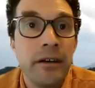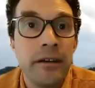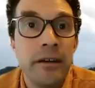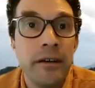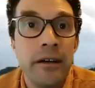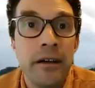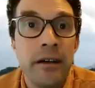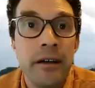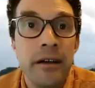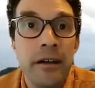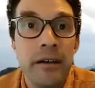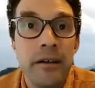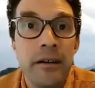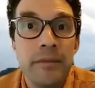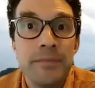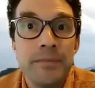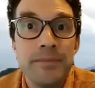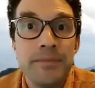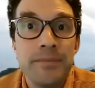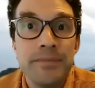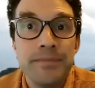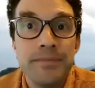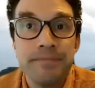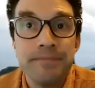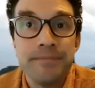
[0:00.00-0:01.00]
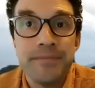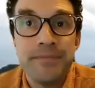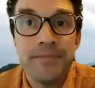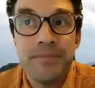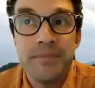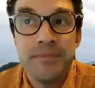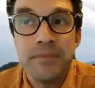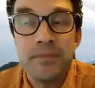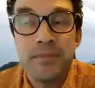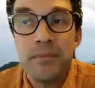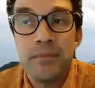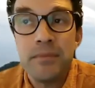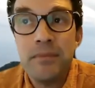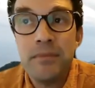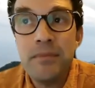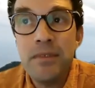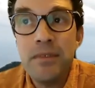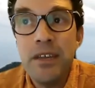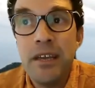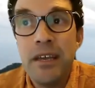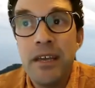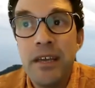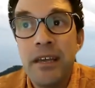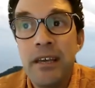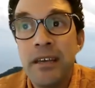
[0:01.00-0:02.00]
Um,
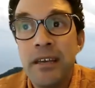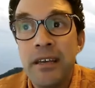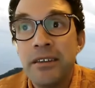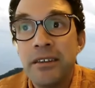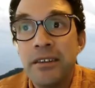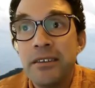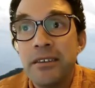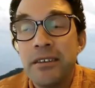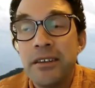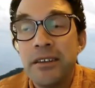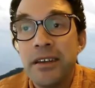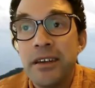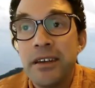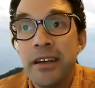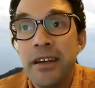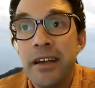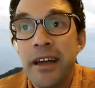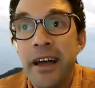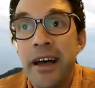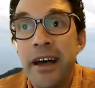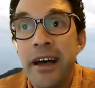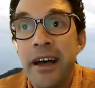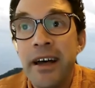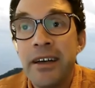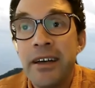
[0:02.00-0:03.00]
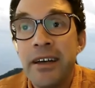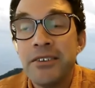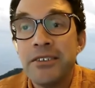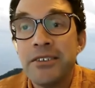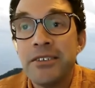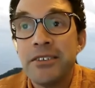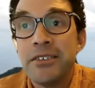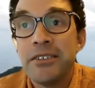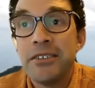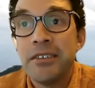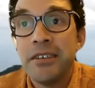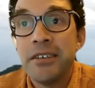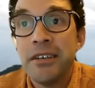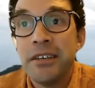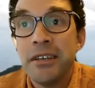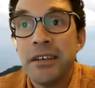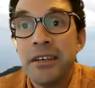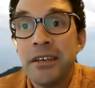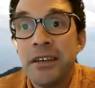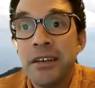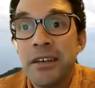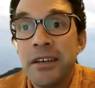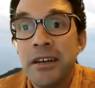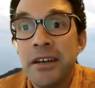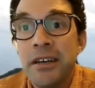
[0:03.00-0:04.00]
it has,
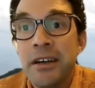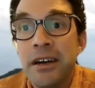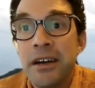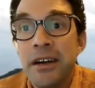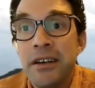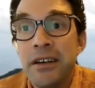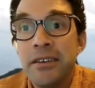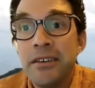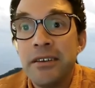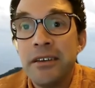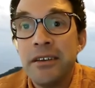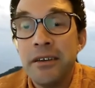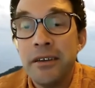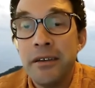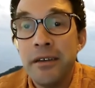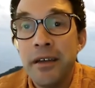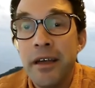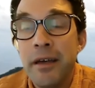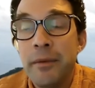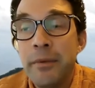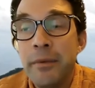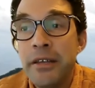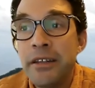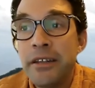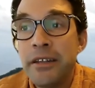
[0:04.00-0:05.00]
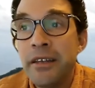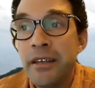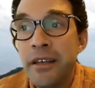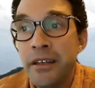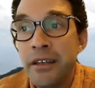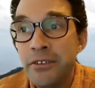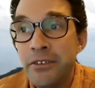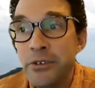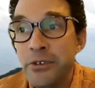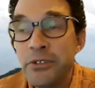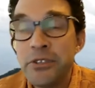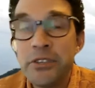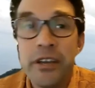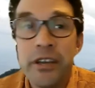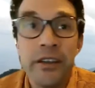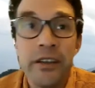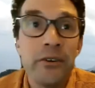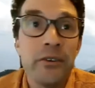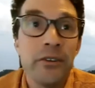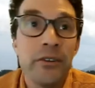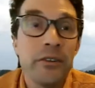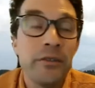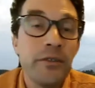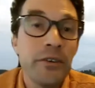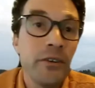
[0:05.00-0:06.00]
I mean, it, usually I
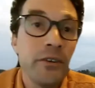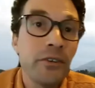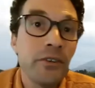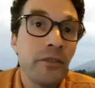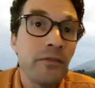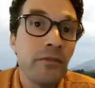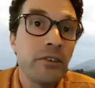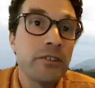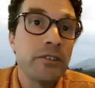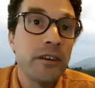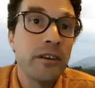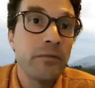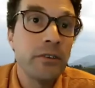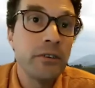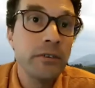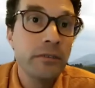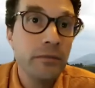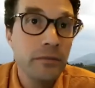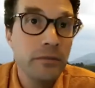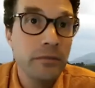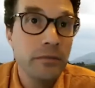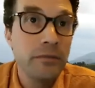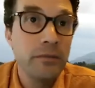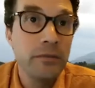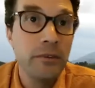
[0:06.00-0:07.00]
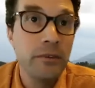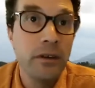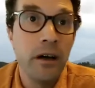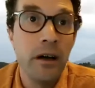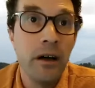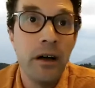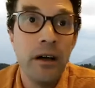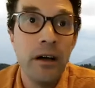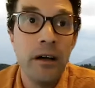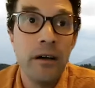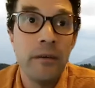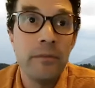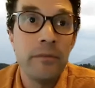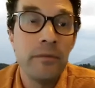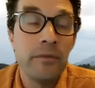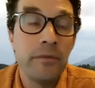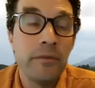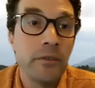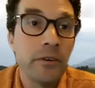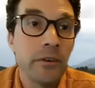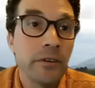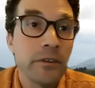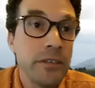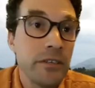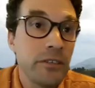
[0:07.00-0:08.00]
go to the field every summer um,
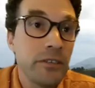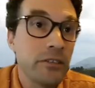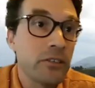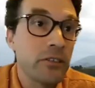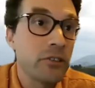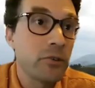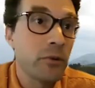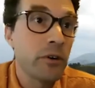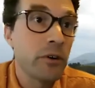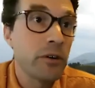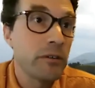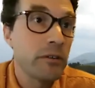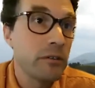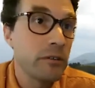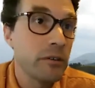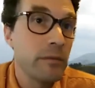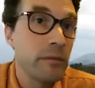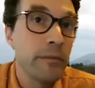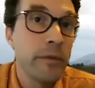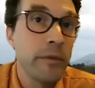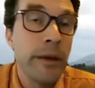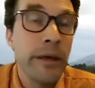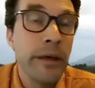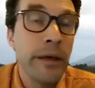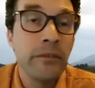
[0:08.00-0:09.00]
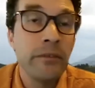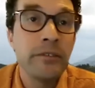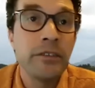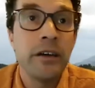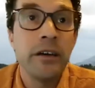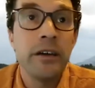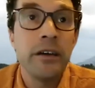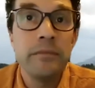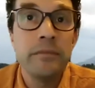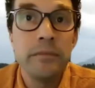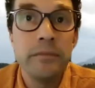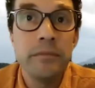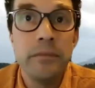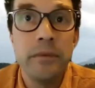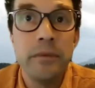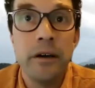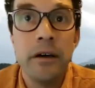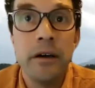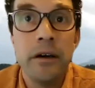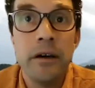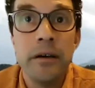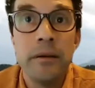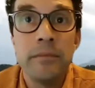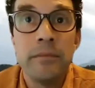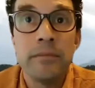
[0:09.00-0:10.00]
for at least a short amount of time
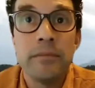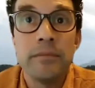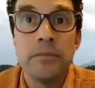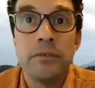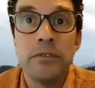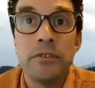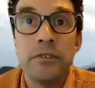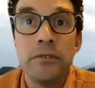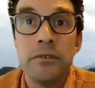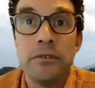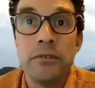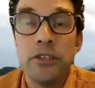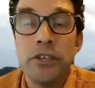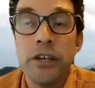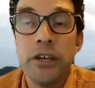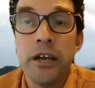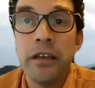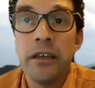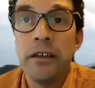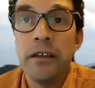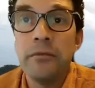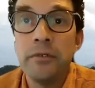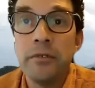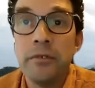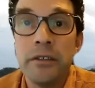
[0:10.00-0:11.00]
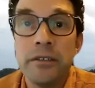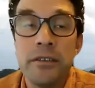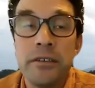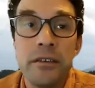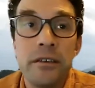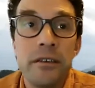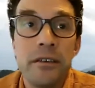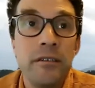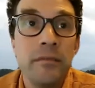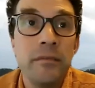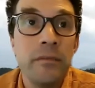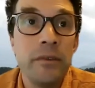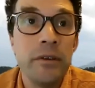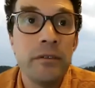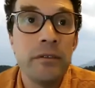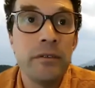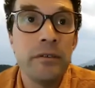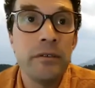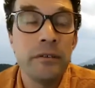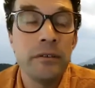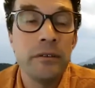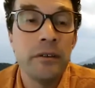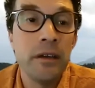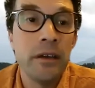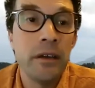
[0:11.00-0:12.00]
um, to check in with the team
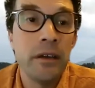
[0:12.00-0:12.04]
and